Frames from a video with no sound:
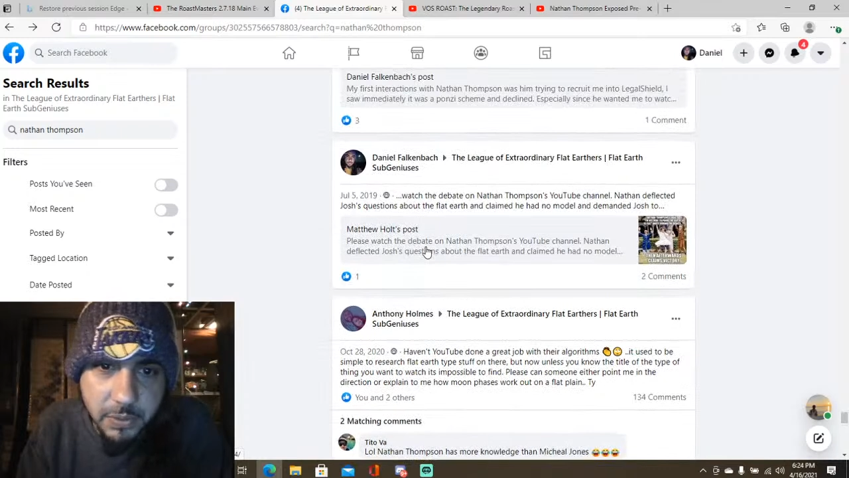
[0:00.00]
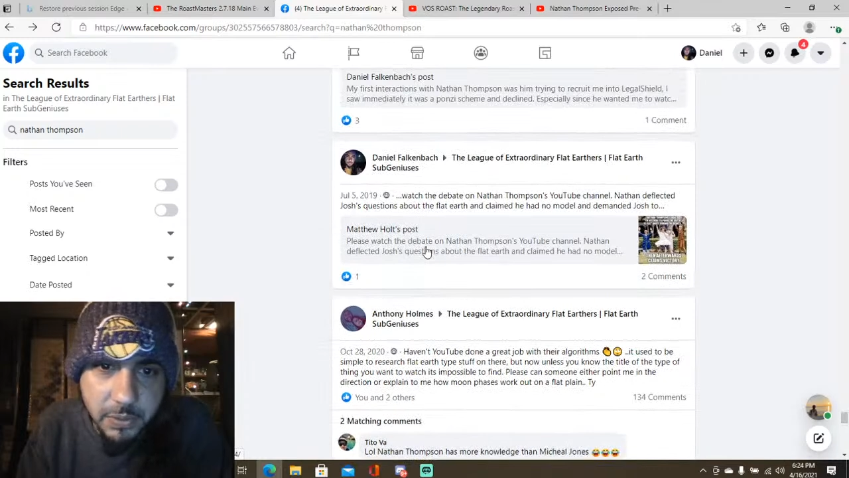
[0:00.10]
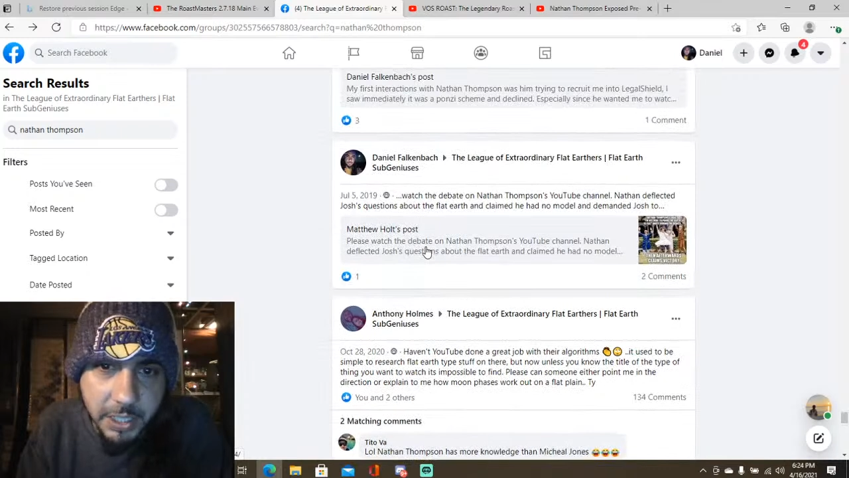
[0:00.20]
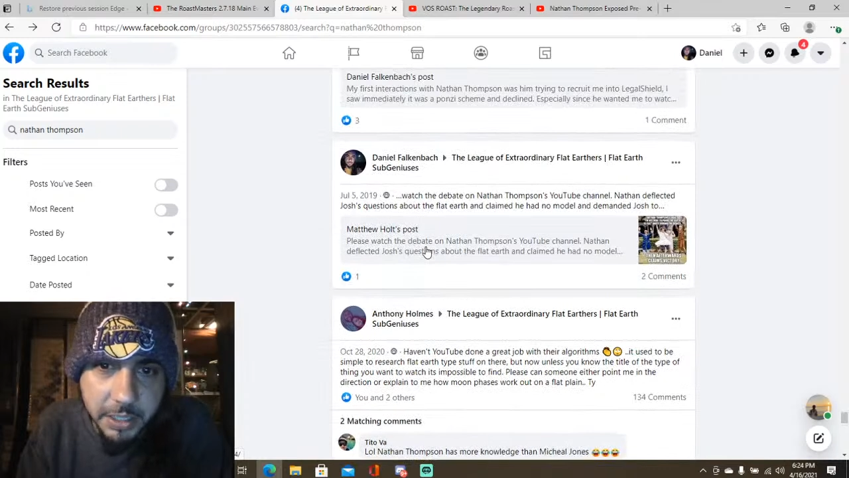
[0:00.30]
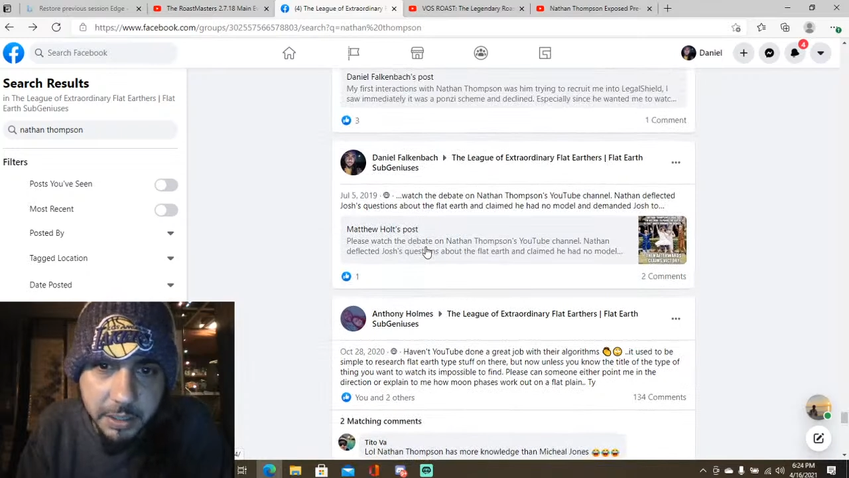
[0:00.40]

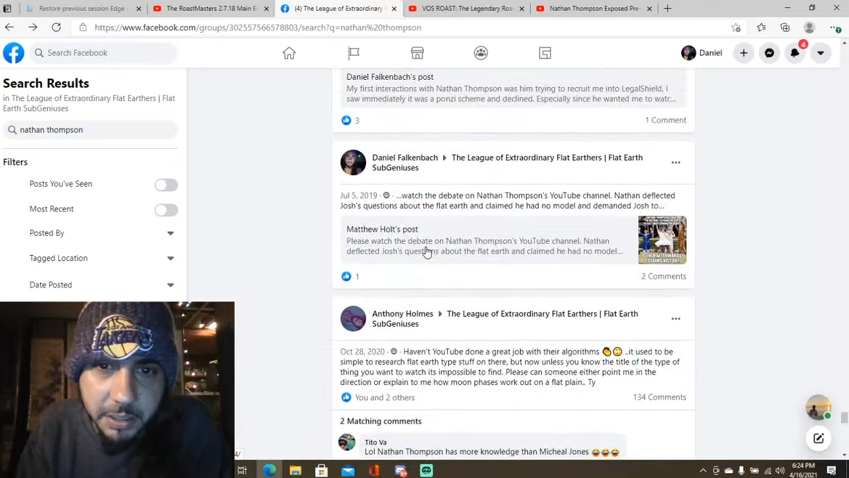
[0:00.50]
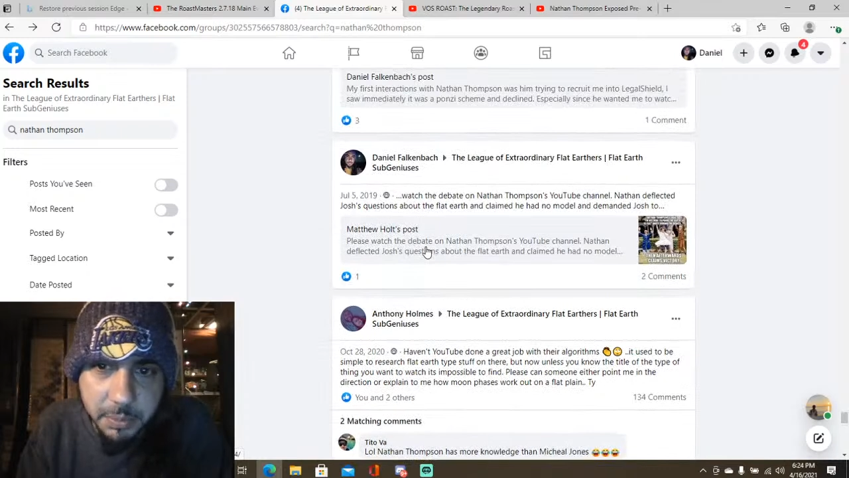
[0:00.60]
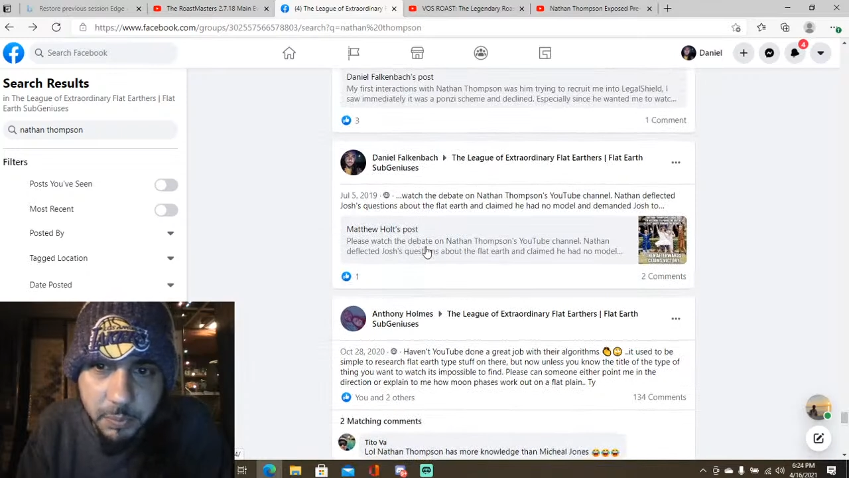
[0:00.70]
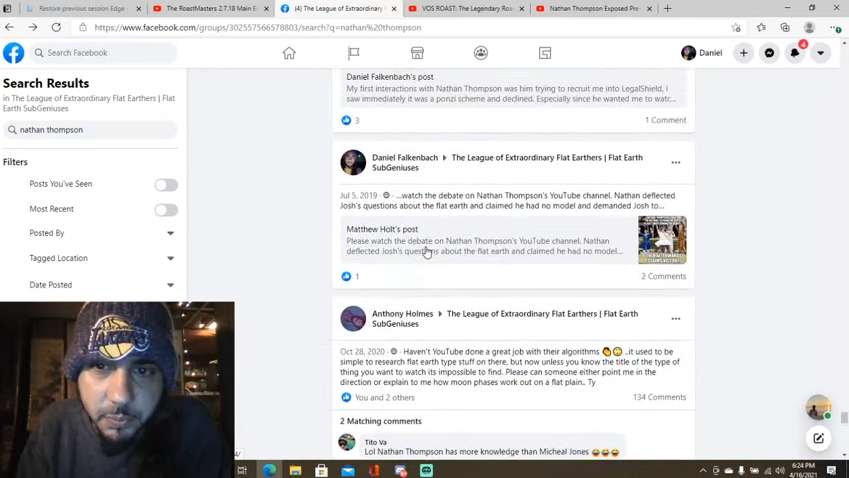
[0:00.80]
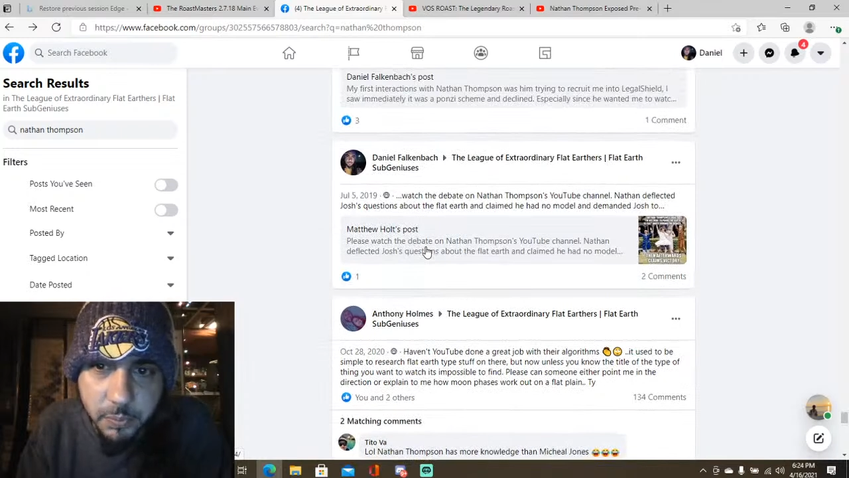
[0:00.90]
ignorant,
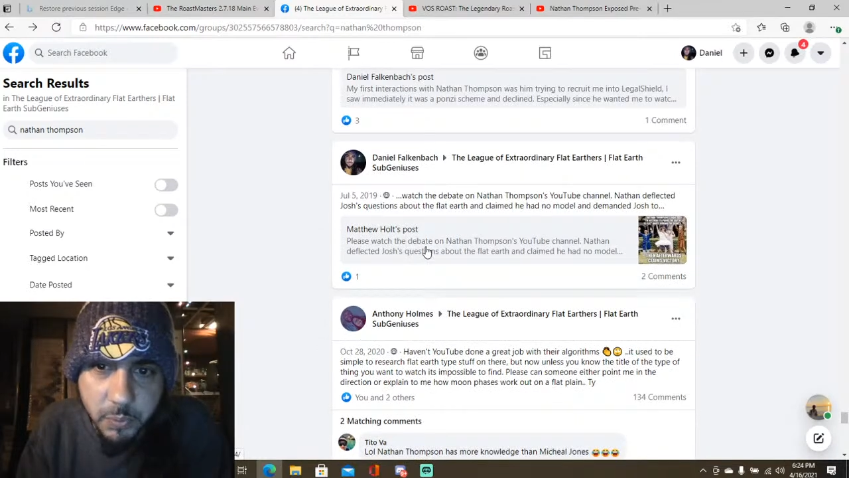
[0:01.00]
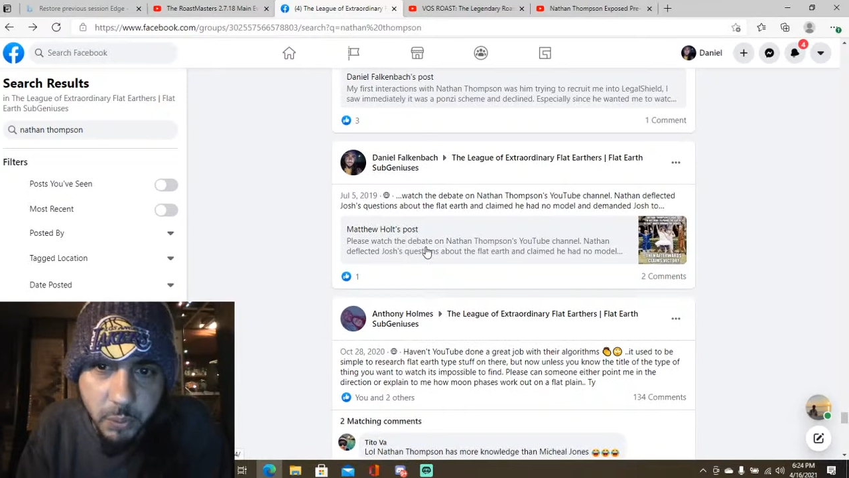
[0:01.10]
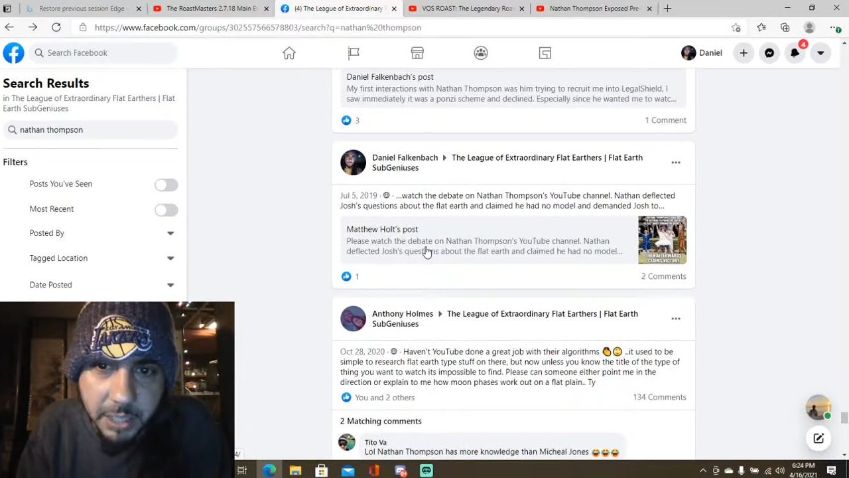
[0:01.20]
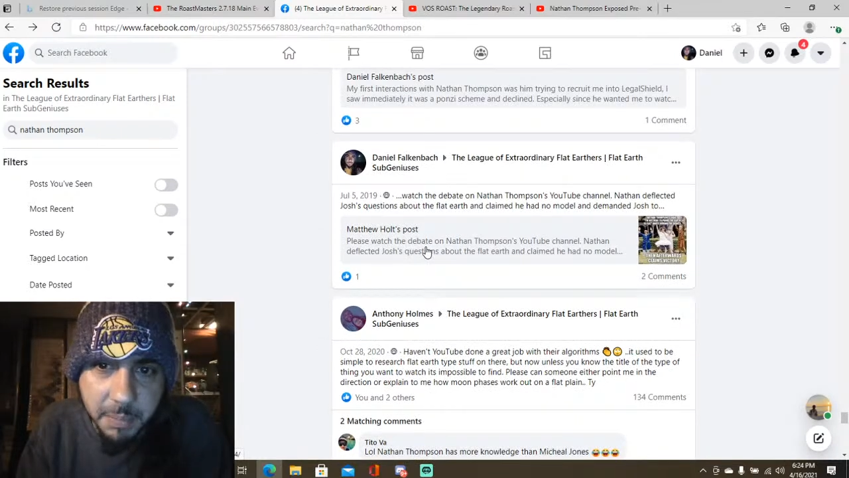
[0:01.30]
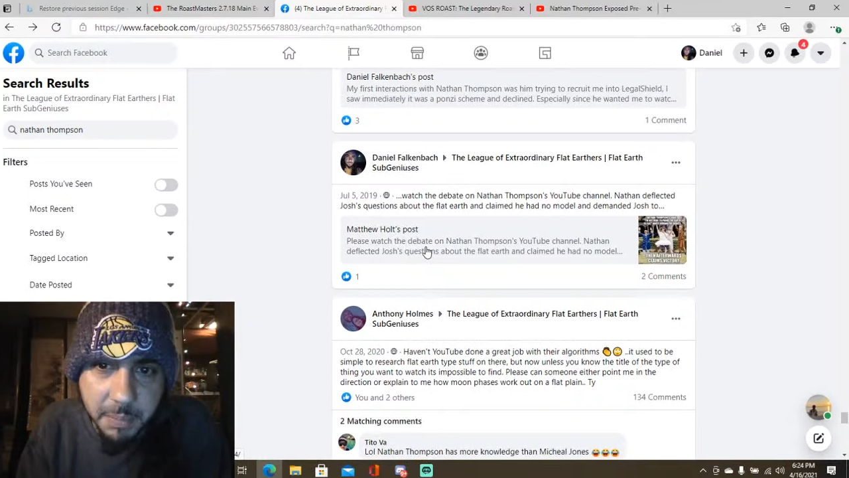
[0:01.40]

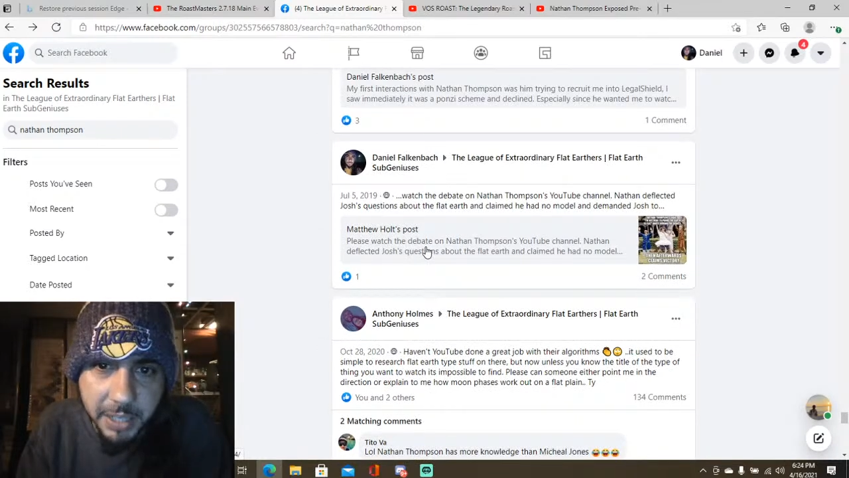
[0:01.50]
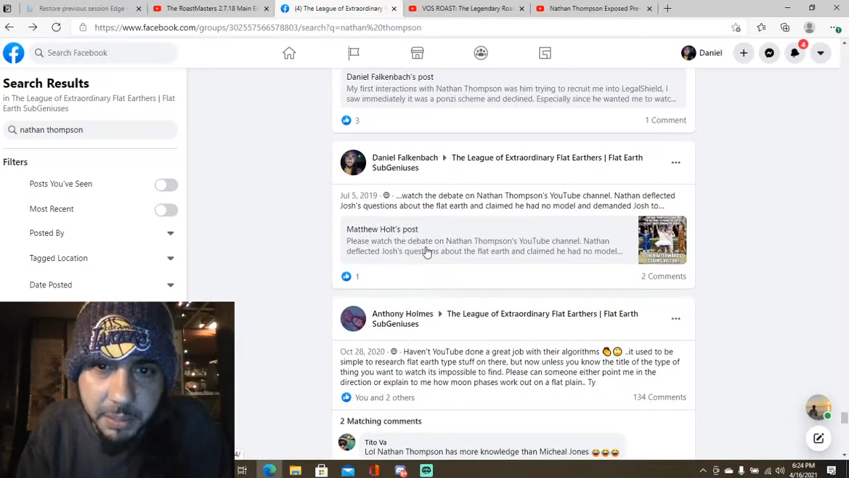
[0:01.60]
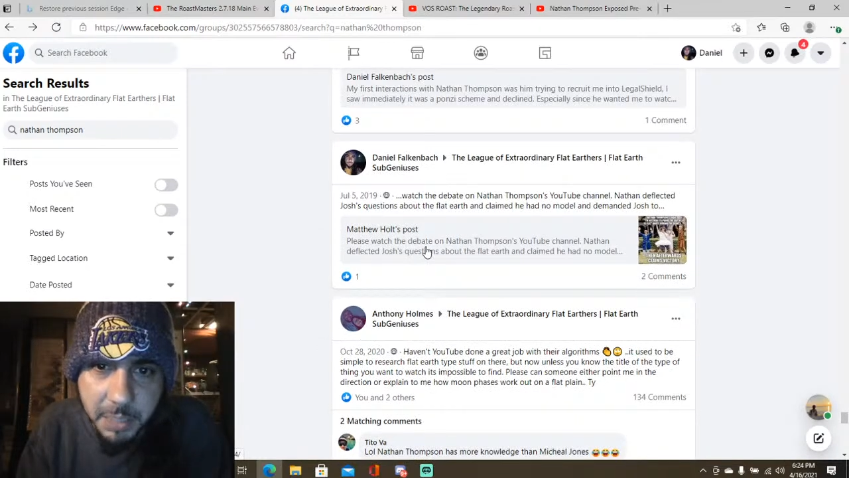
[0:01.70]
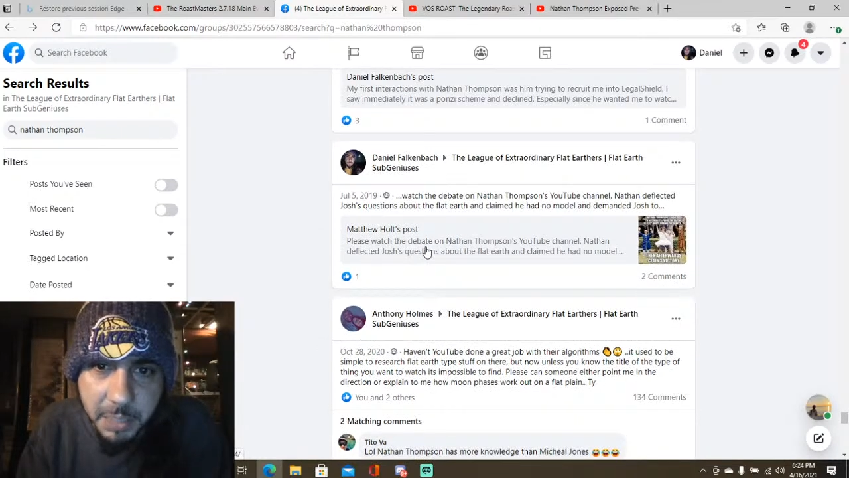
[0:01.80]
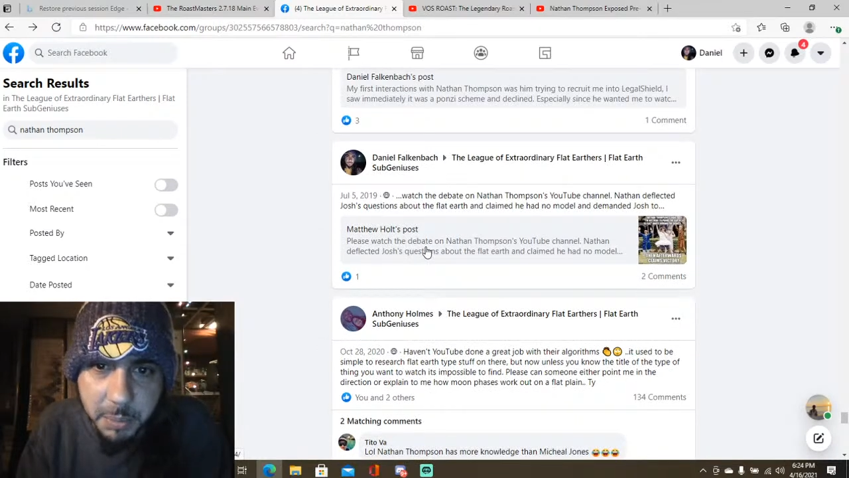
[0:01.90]
weak-minded
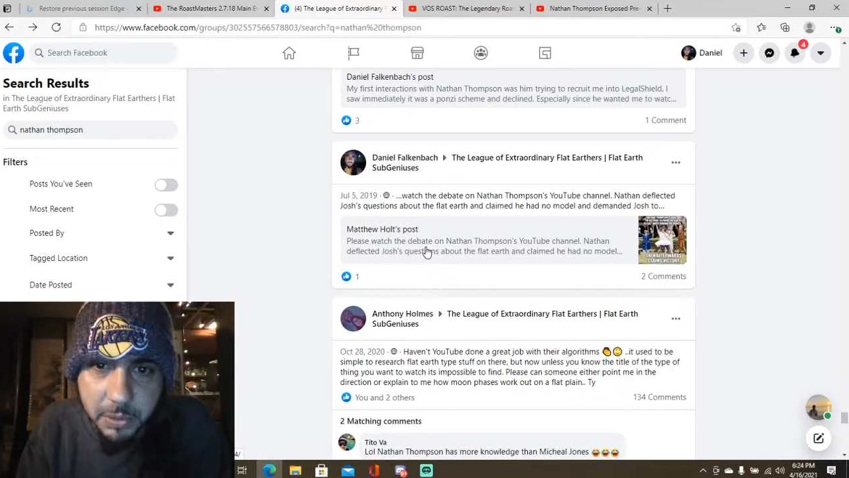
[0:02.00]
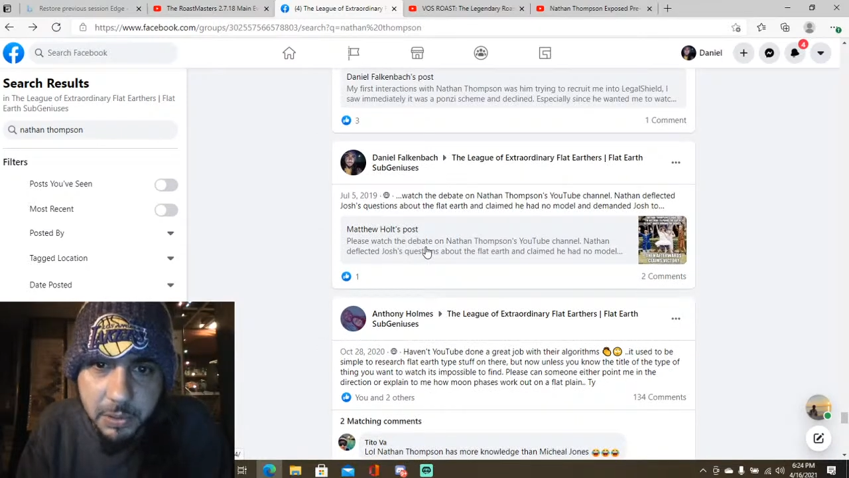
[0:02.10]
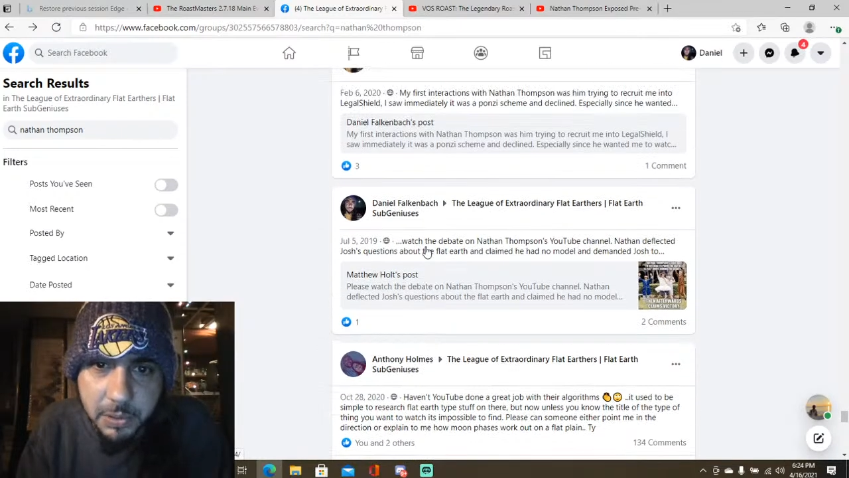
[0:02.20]
people.